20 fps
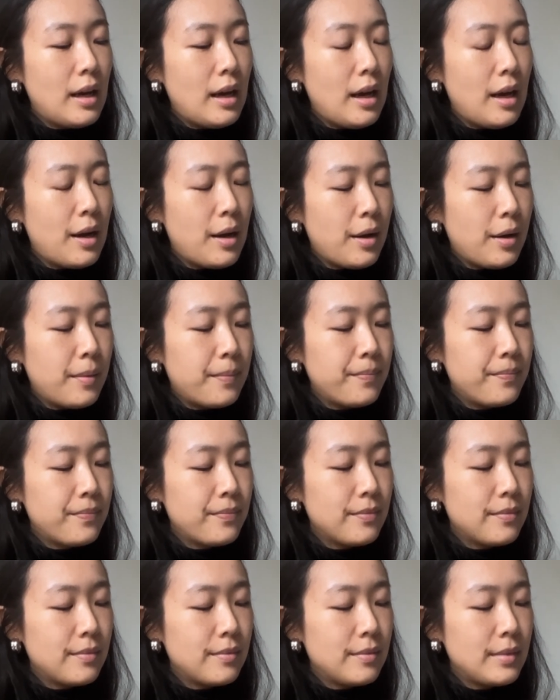
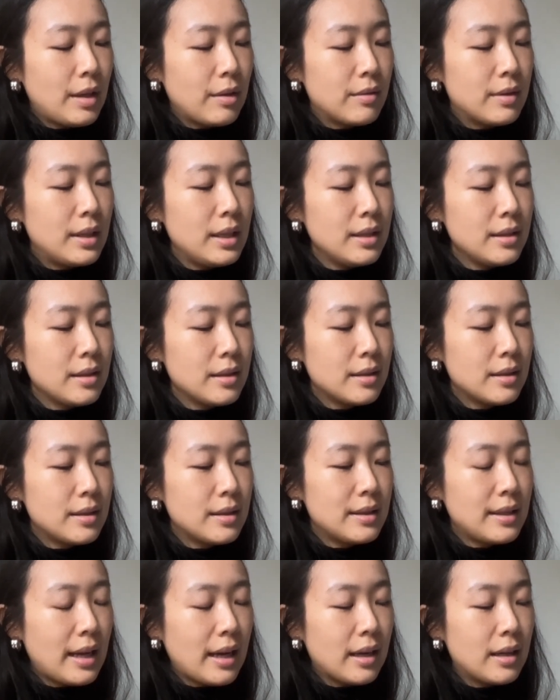Now
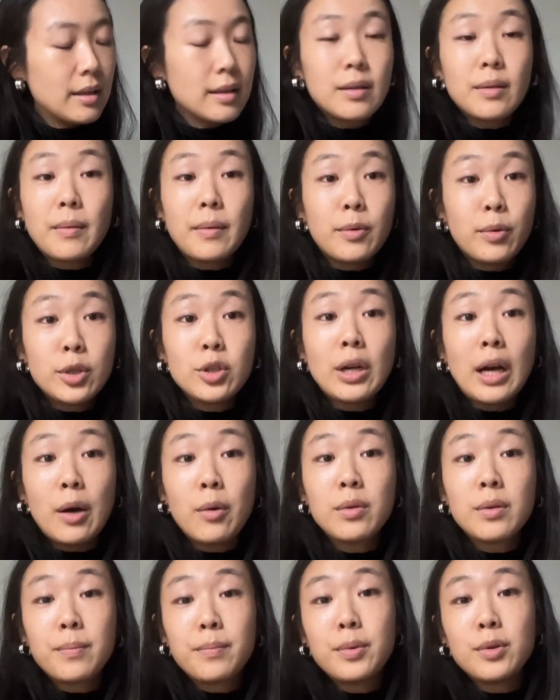this which I
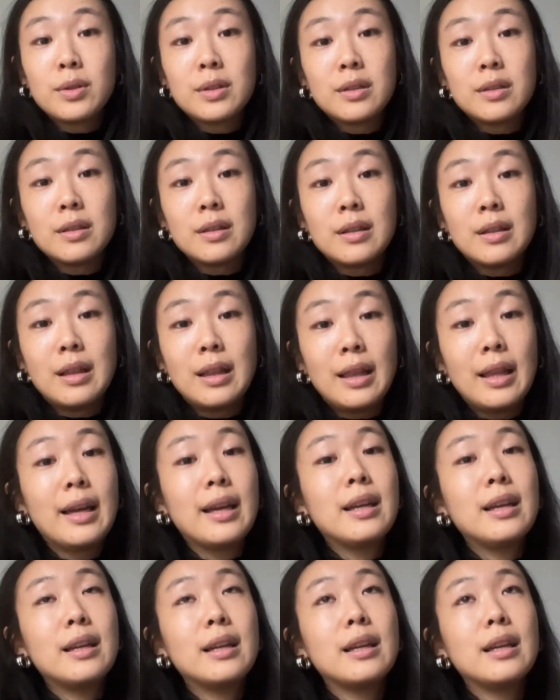would put the
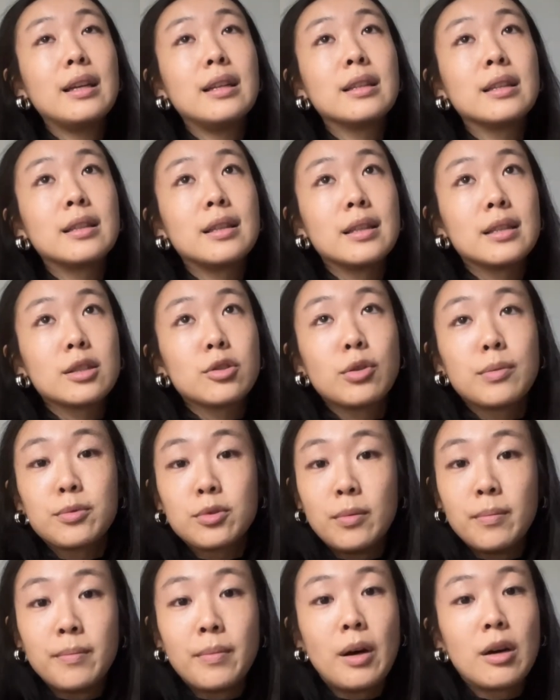link in the
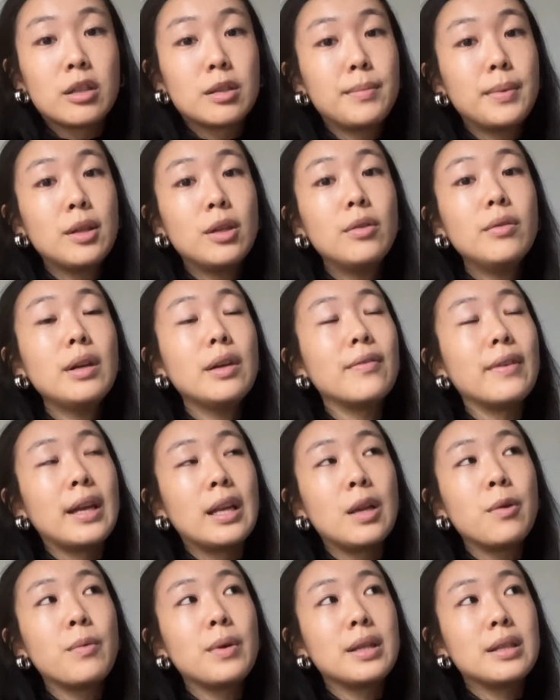description box below if
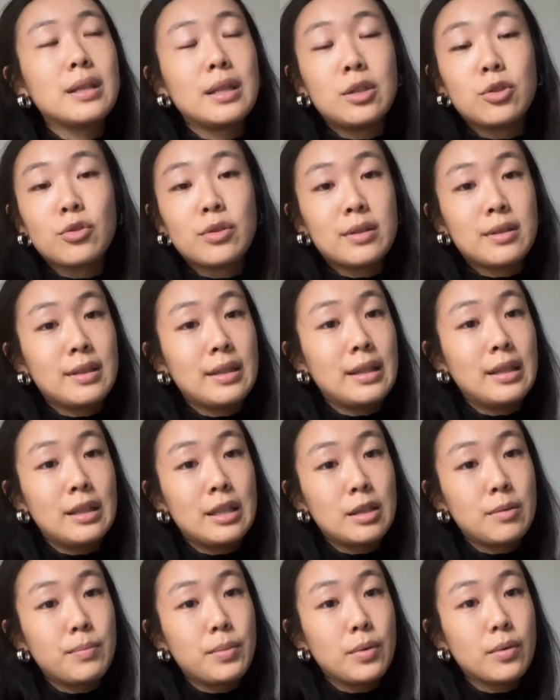anyone is interested in
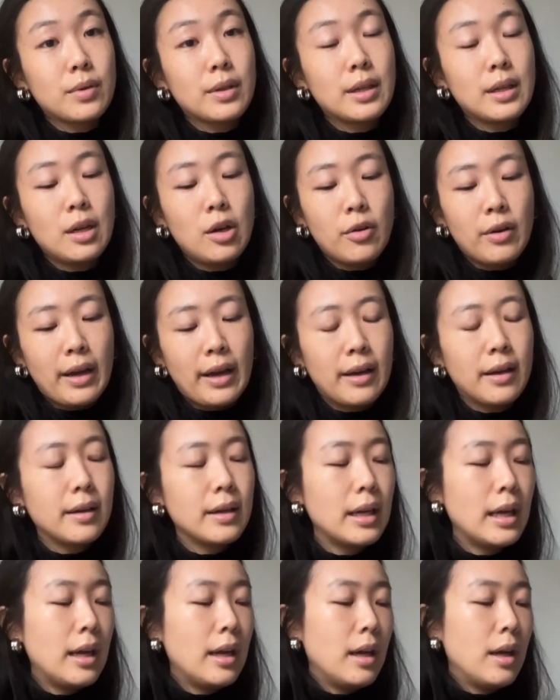this book, okay,
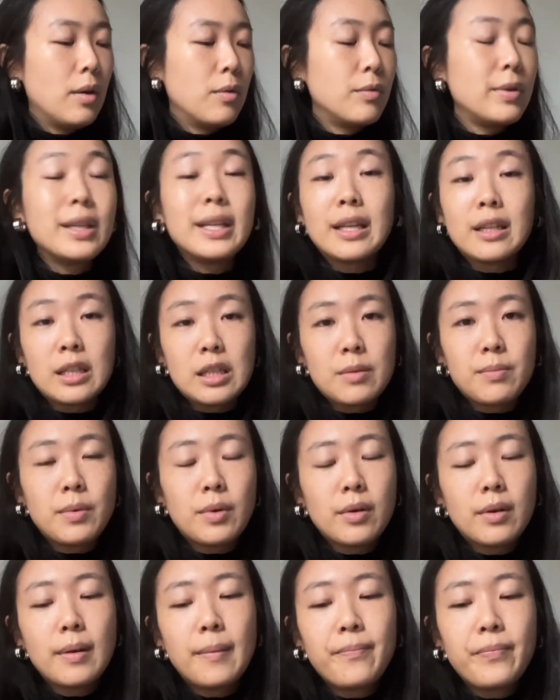reading this
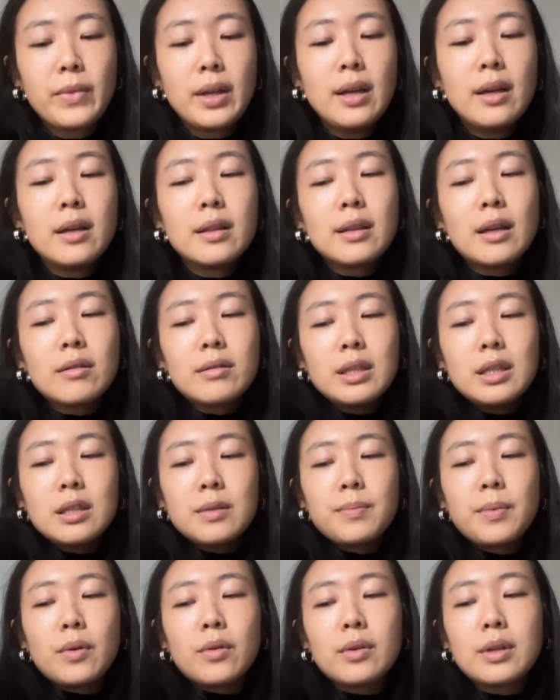book. Now this
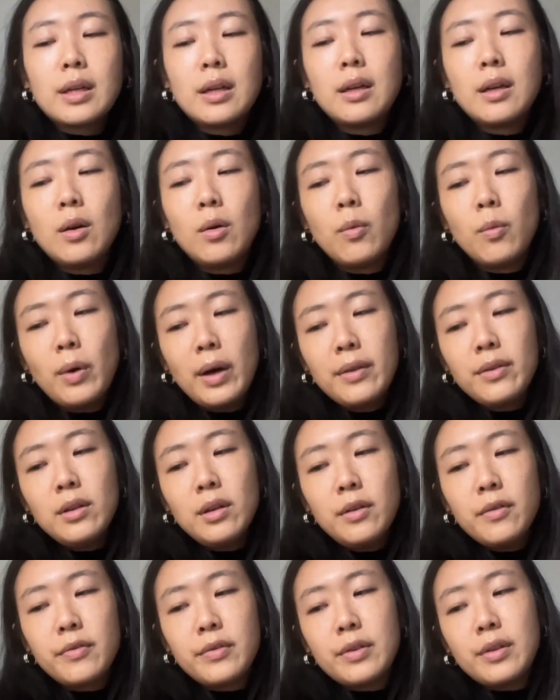book, one
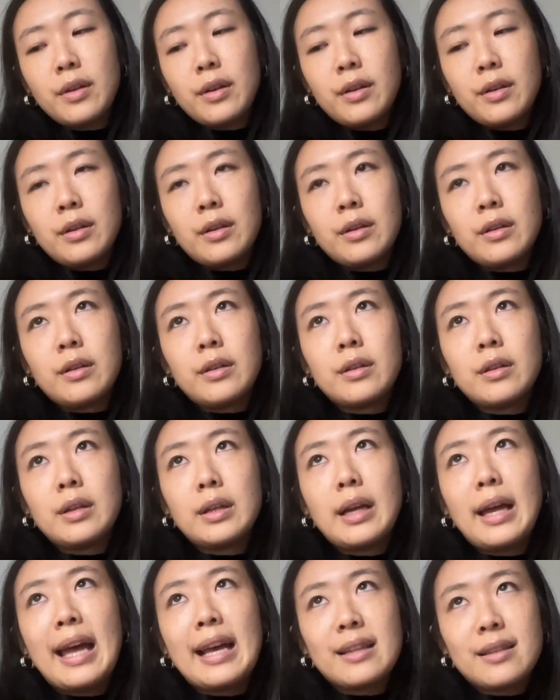of the
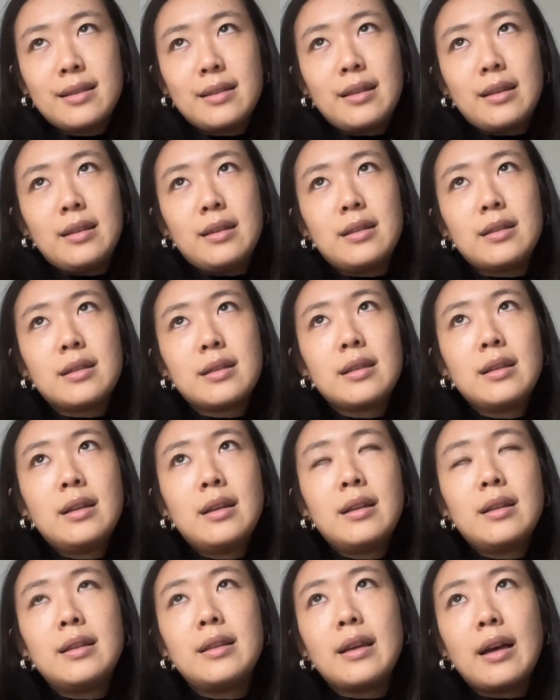essays
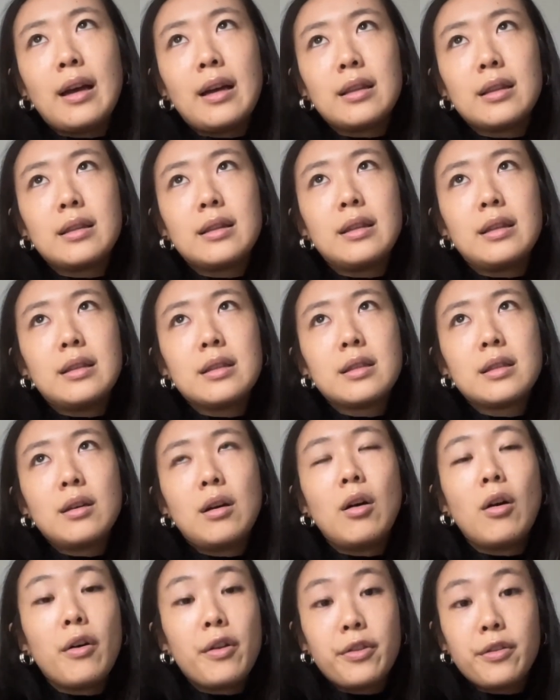that this
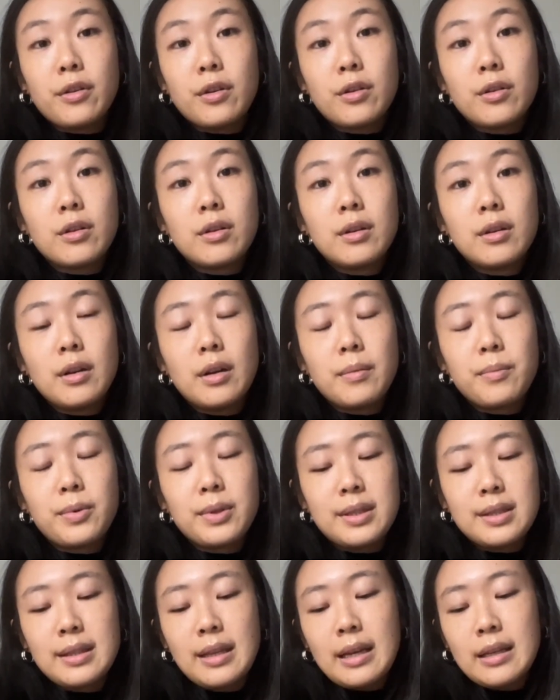author
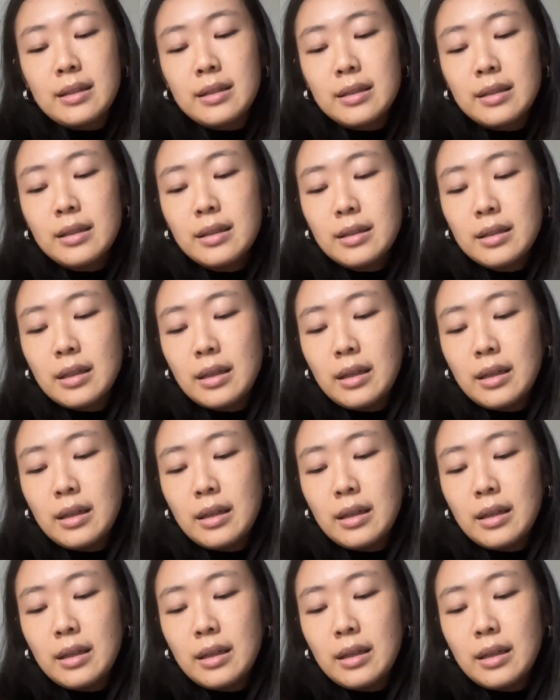presented